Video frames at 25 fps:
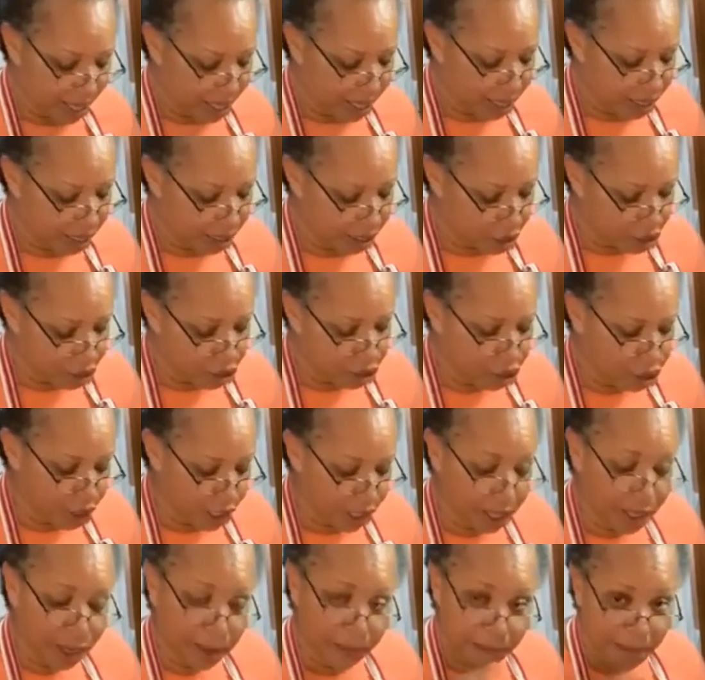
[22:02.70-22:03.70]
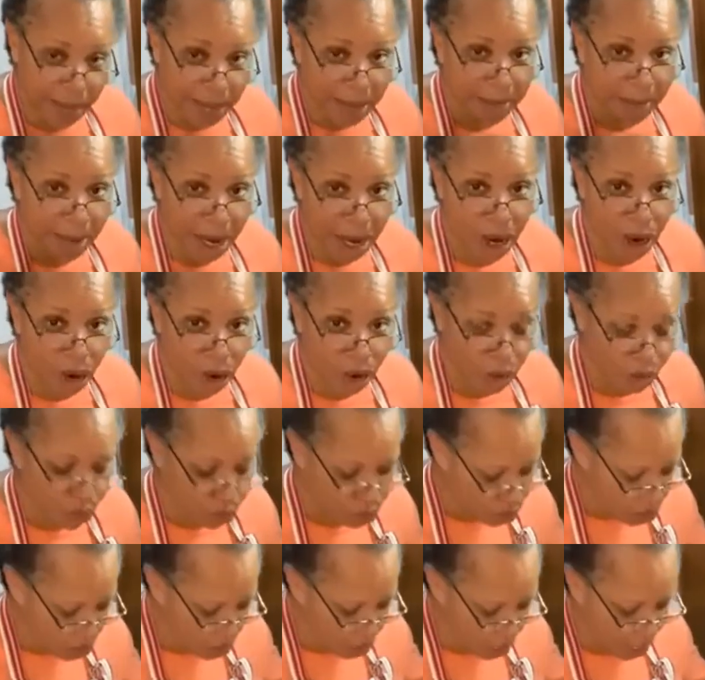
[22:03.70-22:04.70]
to cook it and make my own,
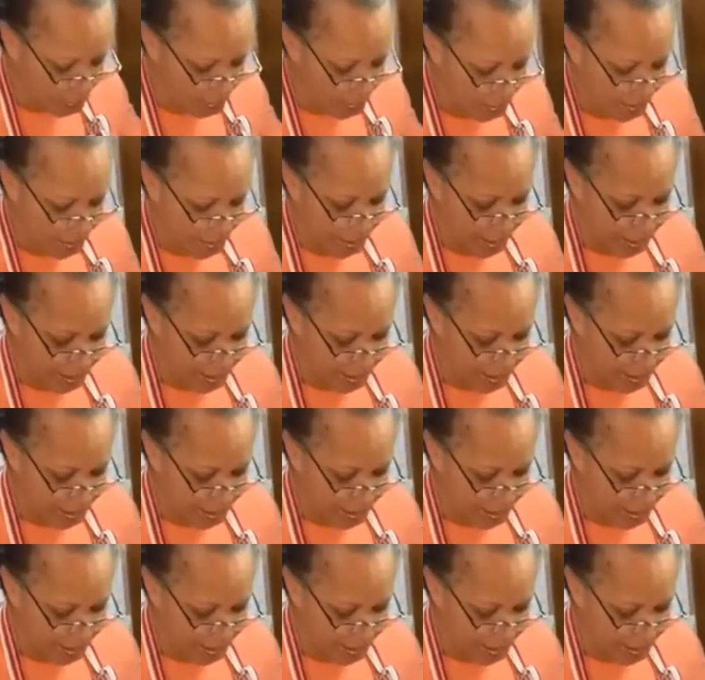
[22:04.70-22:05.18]
and I